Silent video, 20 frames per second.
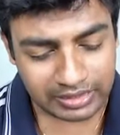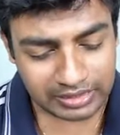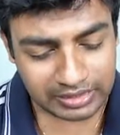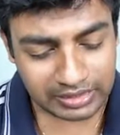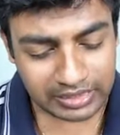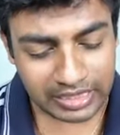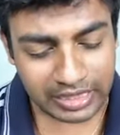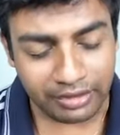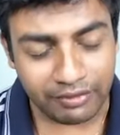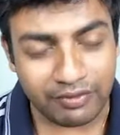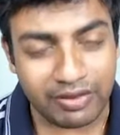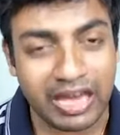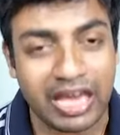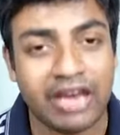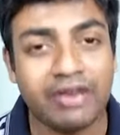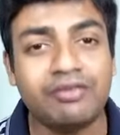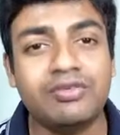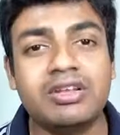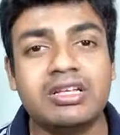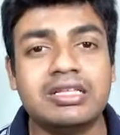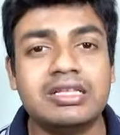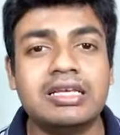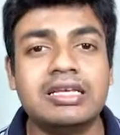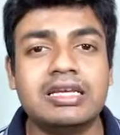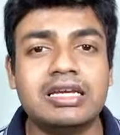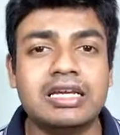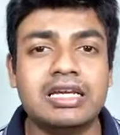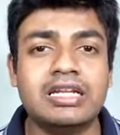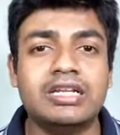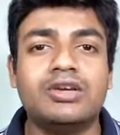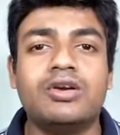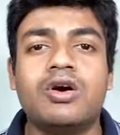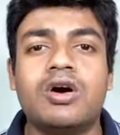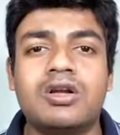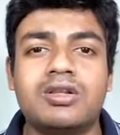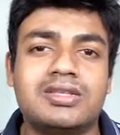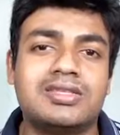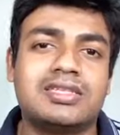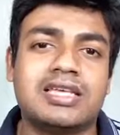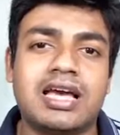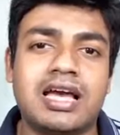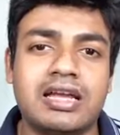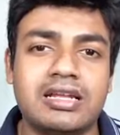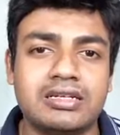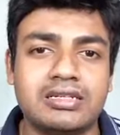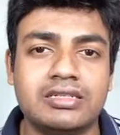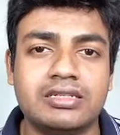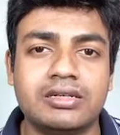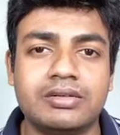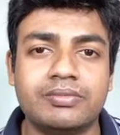give everything in God's hand.